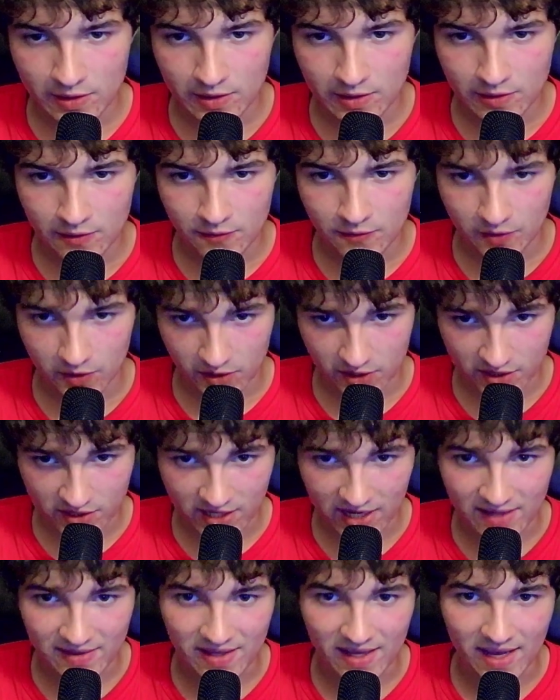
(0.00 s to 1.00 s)
Phillies
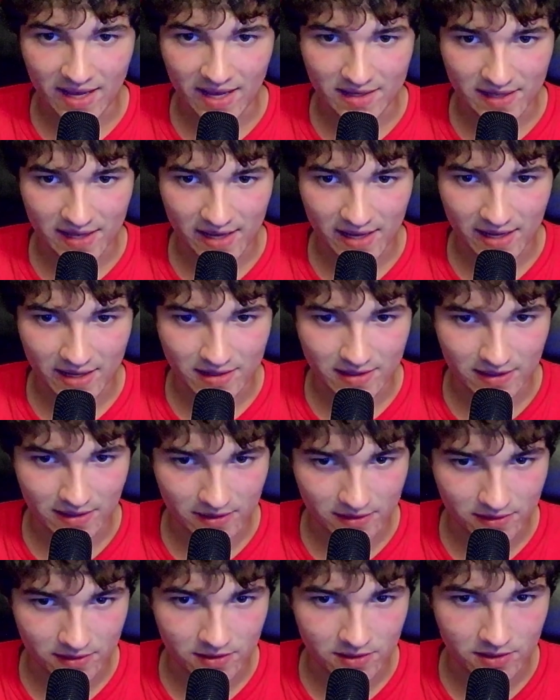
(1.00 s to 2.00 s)
had the head-to-head
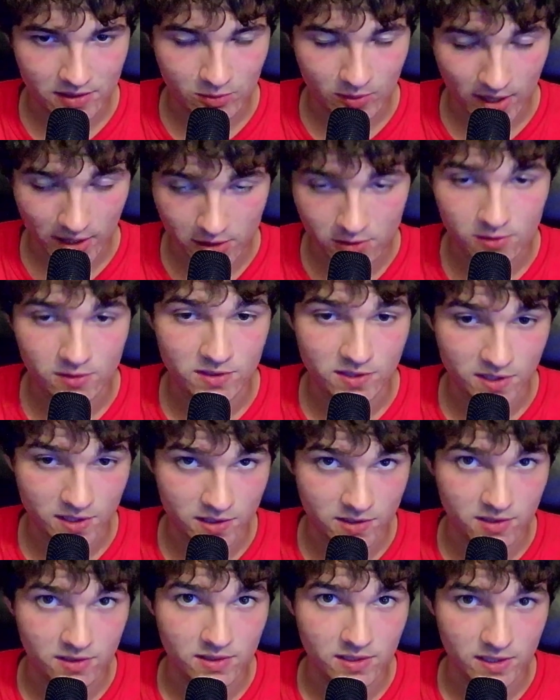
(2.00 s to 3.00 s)
in the regular
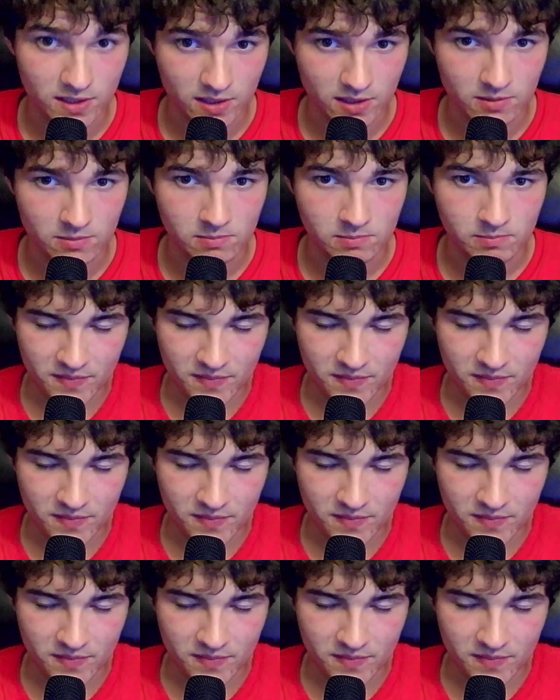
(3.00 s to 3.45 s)
season. They did.